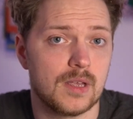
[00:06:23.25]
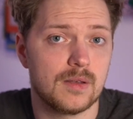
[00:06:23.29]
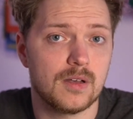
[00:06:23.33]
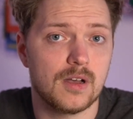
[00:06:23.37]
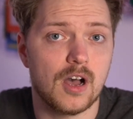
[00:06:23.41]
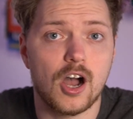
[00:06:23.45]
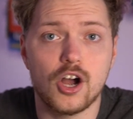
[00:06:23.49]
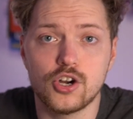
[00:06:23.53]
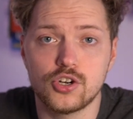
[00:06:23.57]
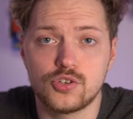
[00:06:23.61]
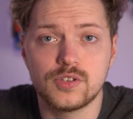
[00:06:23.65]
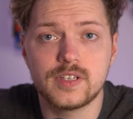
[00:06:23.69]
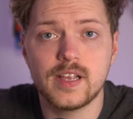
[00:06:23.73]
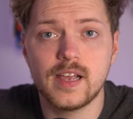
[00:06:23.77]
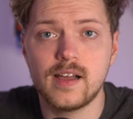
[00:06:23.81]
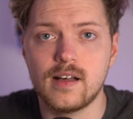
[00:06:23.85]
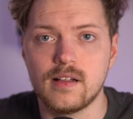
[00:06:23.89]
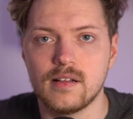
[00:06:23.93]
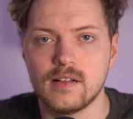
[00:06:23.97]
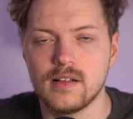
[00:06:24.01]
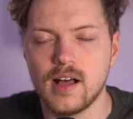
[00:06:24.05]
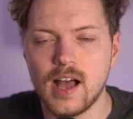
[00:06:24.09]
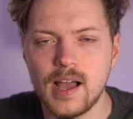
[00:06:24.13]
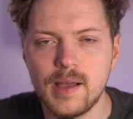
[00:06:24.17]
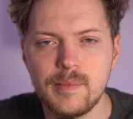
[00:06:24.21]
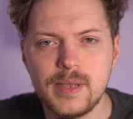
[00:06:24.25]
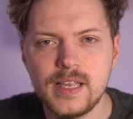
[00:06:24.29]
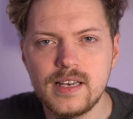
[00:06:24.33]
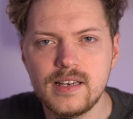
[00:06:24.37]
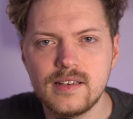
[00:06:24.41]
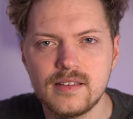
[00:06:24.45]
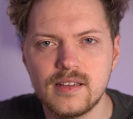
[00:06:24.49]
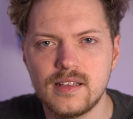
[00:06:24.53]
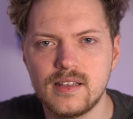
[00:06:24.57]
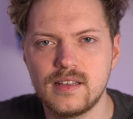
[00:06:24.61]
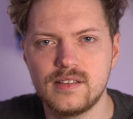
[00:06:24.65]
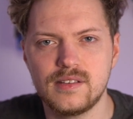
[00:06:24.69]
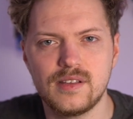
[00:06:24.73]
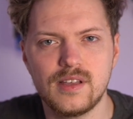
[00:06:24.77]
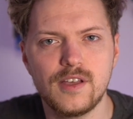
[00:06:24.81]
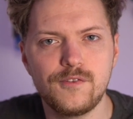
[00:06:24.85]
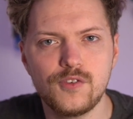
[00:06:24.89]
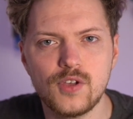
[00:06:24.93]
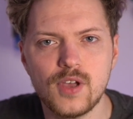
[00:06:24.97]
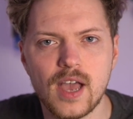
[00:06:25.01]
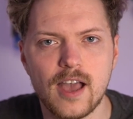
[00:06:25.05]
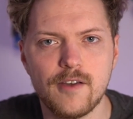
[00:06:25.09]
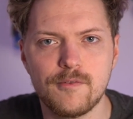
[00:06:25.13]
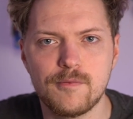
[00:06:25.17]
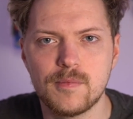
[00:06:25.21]
Hard to tell. I mean, if
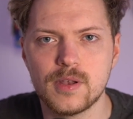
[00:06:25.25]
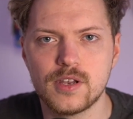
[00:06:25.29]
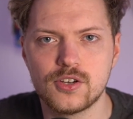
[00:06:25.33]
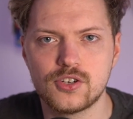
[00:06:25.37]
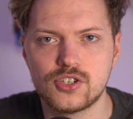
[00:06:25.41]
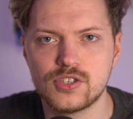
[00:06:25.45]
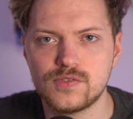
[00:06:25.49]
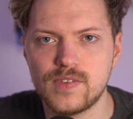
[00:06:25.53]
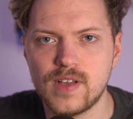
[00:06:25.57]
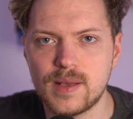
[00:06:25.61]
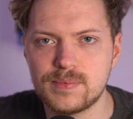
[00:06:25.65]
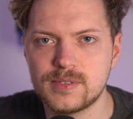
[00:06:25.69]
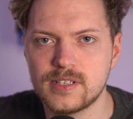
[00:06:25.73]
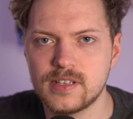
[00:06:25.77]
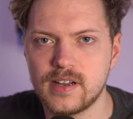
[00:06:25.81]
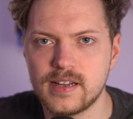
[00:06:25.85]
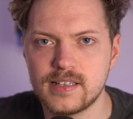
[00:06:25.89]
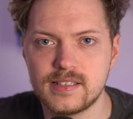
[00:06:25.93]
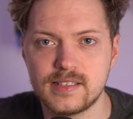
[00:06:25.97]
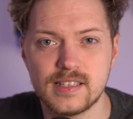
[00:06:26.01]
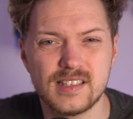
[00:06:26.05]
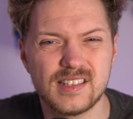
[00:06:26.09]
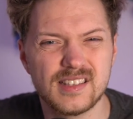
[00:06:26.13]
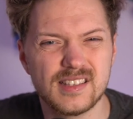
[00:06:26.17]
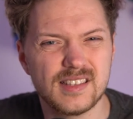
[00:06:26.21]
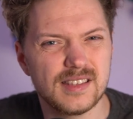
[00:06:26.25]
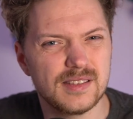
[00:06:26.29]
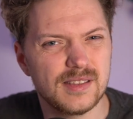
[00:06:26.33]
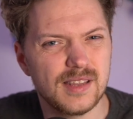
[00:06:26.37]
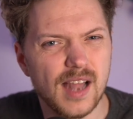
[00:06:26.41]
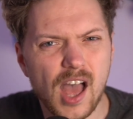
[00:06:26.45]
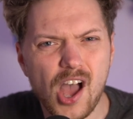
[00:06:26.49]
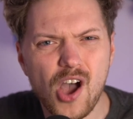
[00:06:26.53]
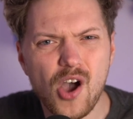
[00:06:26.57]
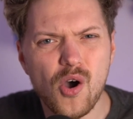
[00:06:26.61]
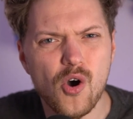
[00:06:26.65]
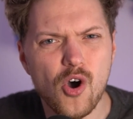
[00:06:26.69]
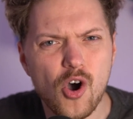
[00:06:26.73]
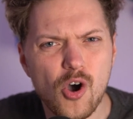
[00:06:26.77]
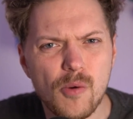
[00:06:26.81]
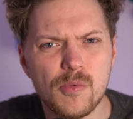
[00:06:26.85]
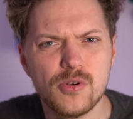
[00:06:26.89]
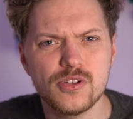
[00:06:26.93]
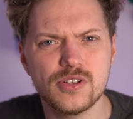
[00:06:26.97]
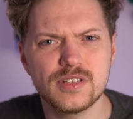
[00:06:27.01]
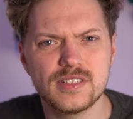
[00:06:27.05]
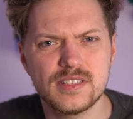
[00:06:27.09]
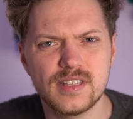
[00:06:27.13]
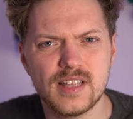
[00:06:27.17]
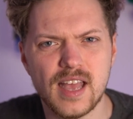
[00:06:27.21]
you have malicious websites, and now
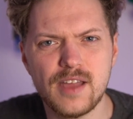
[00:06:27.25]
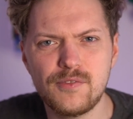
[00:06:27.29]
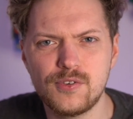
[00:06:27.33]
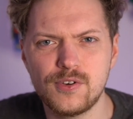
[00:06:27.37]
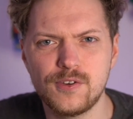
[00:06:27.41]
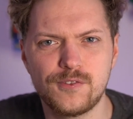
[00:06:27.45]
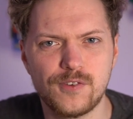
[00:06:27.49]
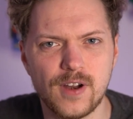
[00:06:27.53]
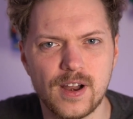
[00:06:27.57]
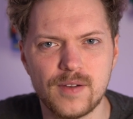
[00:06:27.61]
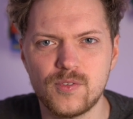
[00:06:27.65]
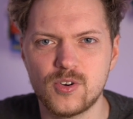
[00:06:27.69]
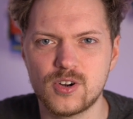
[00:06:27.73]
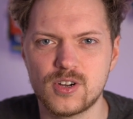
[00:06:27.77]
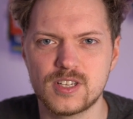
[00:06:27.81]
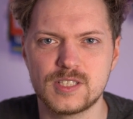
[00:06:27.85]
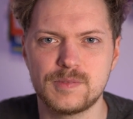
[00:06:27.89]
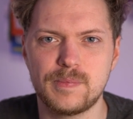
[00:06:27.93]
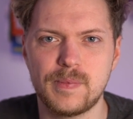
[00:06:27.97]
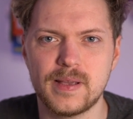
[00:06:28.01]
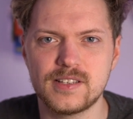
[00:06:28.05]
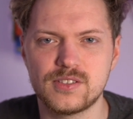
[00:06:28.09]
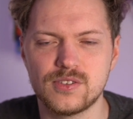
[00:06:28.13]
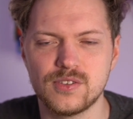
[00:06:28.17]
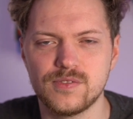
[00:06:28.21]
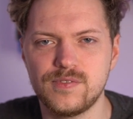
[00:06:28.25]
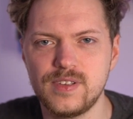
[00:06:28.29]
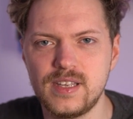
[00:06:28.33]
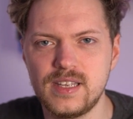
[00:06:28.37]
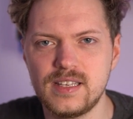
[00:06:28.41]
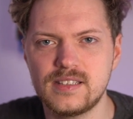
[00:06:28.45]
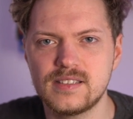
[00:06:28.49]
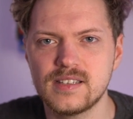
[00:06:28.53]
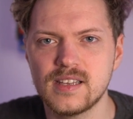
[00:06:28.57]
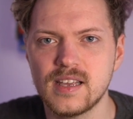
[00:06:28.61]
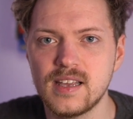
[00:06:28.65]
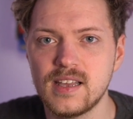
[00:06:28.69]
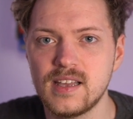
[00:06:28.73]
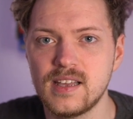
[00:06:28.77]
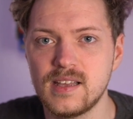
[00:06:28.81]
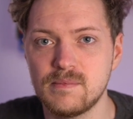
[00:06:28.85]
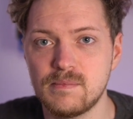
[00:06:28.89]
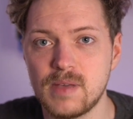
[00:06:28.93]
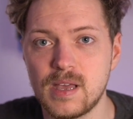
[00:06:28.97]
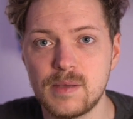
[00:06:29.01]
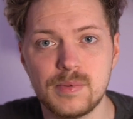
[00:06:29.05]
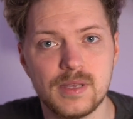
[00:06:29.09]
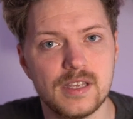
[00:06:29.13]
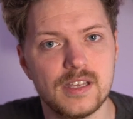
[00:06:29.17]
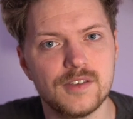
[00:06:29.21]
almost every framework is based on Vite,
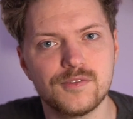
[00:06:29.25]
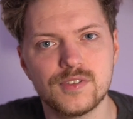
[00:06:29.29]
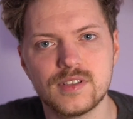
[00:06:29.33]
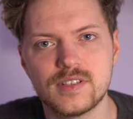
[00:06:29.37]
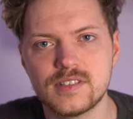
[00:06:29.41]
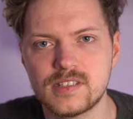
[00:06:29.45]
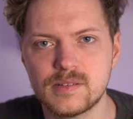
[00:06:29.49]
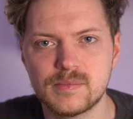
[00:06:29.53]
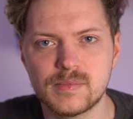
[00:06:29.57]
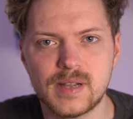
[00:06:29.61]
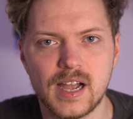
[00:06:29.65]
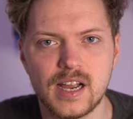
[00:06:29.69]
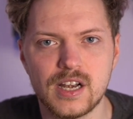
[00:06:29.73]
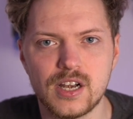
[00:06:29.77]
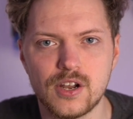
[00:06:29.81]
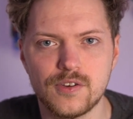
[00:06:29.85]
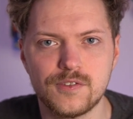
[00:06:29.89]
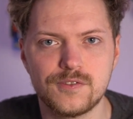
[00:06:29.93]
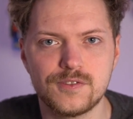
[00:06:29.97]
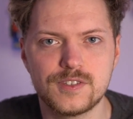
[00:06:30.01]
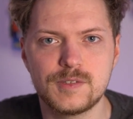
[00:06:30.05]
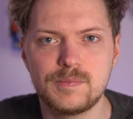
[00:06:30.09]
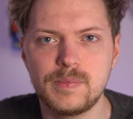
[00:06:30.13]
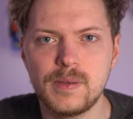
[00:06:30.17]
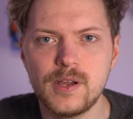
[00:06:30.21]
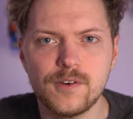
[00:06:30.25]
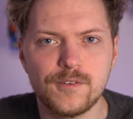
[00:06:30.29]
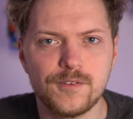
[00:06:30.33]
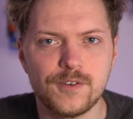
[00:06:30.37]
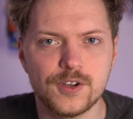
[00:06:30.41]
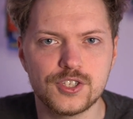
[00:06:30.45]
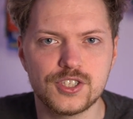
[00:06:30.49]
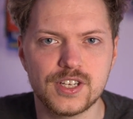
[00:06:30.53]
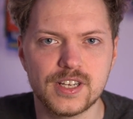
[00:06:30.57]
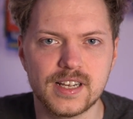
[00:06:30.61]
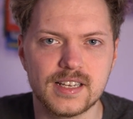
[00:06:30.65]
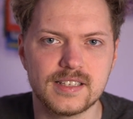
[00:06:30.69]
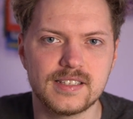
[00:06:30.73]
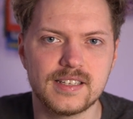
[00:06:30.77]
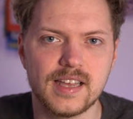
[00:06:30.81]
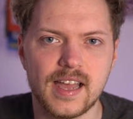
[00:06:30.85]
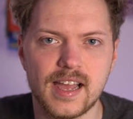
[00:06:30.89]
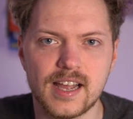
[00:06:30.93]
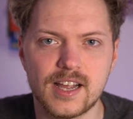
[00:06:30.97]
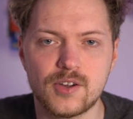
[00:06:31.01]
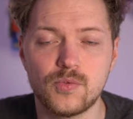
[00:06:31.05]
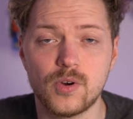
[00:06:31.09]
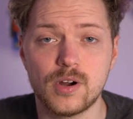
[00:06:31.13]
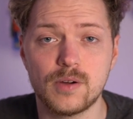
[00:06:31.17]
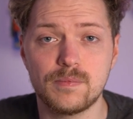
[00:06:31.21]
maybe even some kind of spear phishing
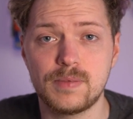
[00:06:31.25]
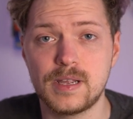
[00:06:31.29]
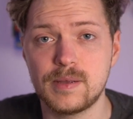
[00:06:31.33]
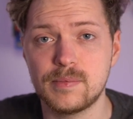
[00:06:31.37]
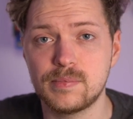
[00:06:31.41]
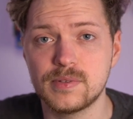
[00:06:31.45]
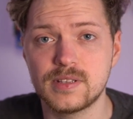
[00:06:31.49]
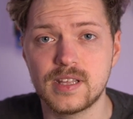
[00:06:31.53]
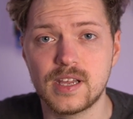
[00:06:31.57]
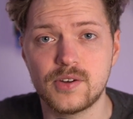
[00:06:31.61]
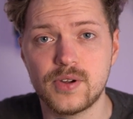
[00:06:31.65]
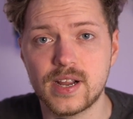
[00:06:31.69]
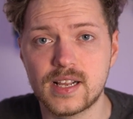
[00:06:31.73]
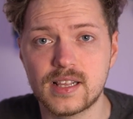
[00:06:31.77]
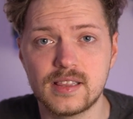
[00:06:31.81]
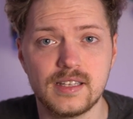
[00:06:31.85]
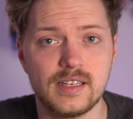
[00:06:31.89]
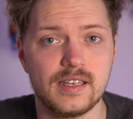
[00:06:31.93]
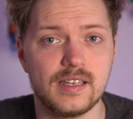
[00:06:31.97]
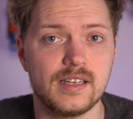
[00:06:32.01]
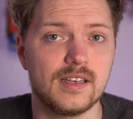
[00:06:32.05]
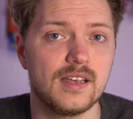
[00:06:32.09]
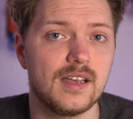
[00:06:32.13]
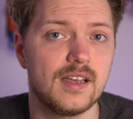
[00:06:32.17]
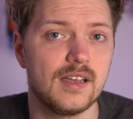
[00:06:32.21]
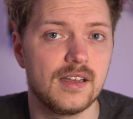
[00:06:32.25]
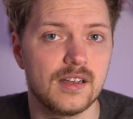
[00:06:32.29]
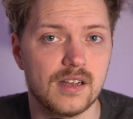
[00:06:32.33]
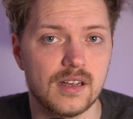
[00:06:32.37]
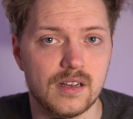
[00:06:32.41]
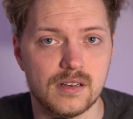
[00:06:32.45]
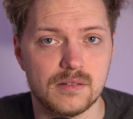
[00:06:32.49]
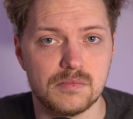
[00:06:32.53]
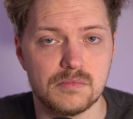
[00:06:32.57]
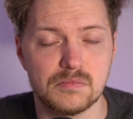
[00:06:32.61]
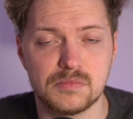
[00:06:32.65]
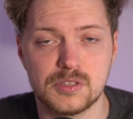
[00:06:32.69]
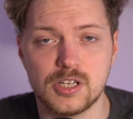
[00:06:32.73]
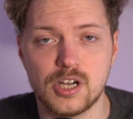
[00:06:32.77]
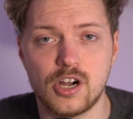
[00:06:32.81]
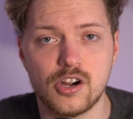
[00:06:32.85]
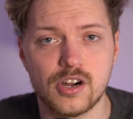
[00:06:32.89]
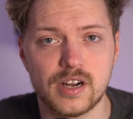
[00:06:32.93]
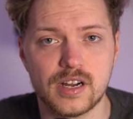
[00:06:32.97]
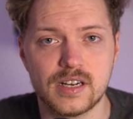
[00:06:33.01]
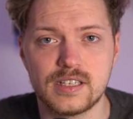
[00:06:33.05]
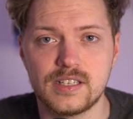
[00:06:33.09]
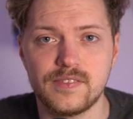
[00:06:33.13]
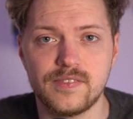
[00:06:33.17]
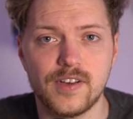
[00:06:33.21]
attack where people directly um,
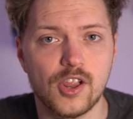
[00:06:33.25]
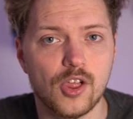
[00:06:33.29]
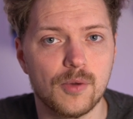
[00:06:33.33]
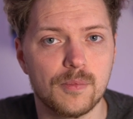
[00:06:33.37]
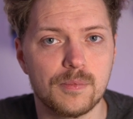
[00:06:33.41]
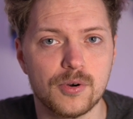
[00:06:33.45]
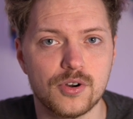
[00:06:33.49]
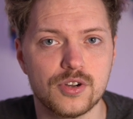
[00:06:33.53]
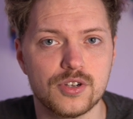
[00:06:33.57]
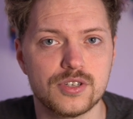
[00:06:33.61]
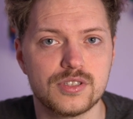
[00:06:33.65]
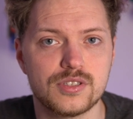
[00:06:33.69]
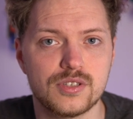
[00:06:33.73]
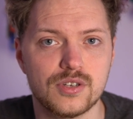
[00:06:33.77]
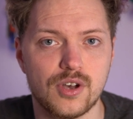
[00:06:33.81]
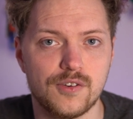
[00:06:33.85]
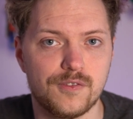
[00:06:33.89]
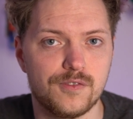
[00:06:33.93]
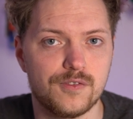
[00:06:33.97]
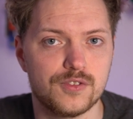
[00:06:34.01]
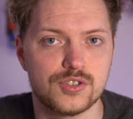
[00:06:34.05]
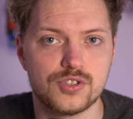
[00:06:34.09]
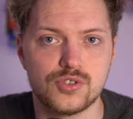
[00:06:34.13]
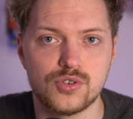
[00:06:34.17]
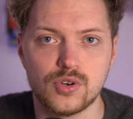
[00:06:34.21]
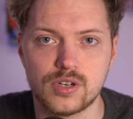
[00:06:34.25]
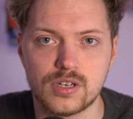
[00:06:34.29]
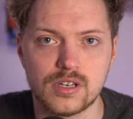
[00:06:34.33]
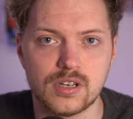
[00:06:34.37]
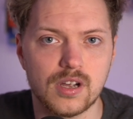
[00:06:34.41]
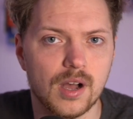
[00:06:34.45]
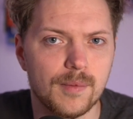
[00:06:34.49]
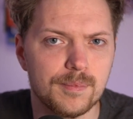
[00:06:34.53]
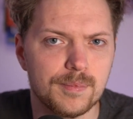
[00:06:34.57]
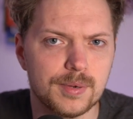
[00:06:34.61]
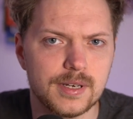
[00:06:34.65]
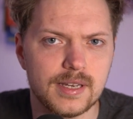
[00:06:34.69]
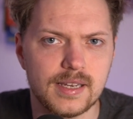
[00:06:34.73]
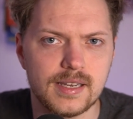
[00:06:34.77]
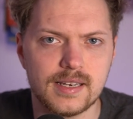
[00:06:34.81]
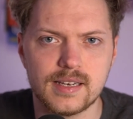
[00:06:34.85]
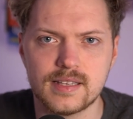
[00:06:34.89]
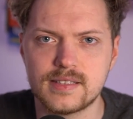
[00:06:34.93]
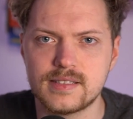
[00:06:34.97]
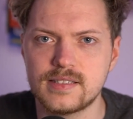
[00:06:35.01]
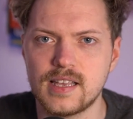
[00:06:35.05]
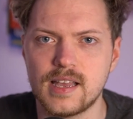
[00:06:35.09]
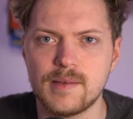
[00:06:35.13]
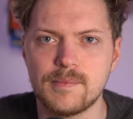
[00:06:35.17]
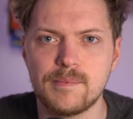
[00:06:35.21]
target developers of a certain company,
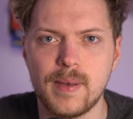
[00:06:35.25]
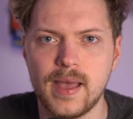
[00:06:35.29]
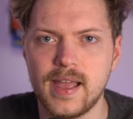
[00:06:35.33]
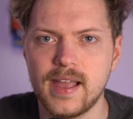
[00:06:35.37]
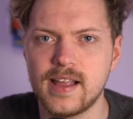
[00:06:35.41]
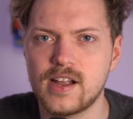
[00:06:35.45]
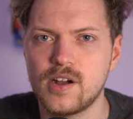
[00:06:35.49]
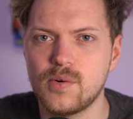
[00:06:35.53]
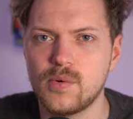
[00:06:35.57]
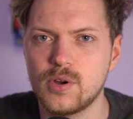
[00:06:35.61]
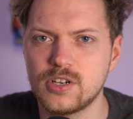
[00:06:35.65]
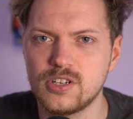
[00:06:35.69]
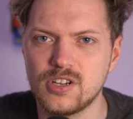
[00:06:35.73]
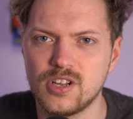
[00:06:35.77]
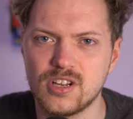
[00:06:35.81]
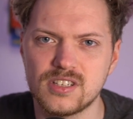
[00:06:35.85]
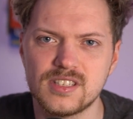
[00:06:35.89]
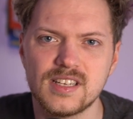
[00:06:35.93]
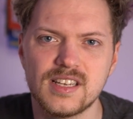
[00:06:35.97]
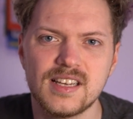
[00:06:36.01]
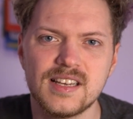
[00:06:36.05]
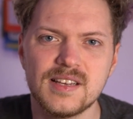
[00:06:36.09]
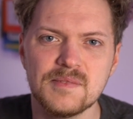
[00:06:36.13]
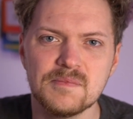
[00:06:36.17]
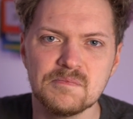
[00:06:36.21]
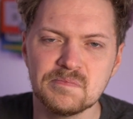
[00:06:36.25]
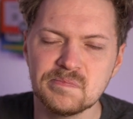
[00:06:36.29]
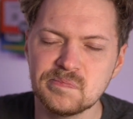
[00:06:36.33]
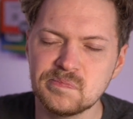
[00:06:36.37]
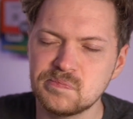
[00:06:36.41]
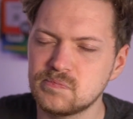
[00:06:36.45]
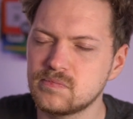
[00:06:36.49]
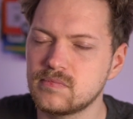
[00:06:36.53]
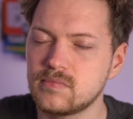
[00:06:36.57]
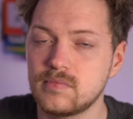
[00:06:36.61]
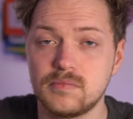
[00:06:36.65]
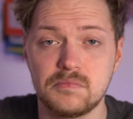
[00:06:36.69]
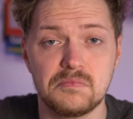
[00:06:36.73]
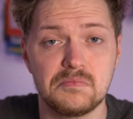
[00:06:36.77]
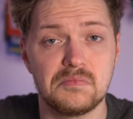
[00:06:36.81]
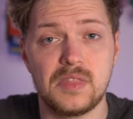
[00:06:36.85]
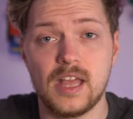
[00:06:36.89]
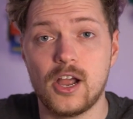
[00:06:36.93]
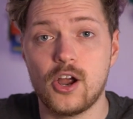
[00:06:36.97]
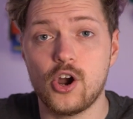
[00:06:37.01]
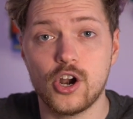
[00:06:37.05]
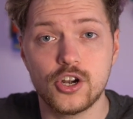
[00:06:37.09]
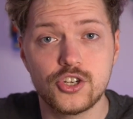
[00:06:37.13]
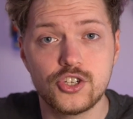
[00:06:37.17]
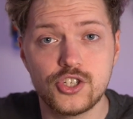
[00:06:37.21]
let's say a bank or whatnot, there
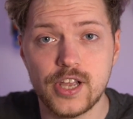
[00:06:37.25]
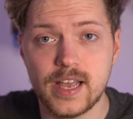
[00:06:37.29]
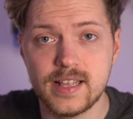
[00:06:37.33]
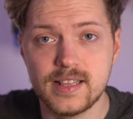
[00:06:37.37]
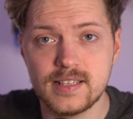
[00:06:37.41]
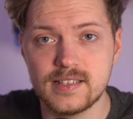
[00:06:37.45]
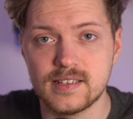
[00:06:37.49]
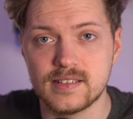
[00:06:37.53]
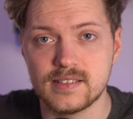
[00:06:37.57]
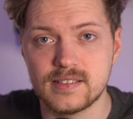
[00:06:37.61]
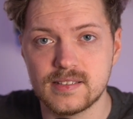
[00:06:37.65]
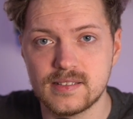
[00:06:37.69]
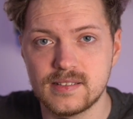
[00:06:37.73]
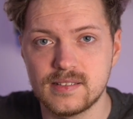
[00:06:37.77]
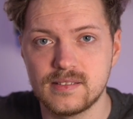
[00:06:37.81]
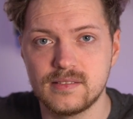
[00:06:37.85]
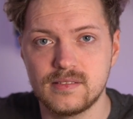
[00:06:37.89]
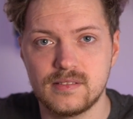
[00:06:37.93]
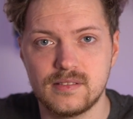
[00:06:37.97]
are chances.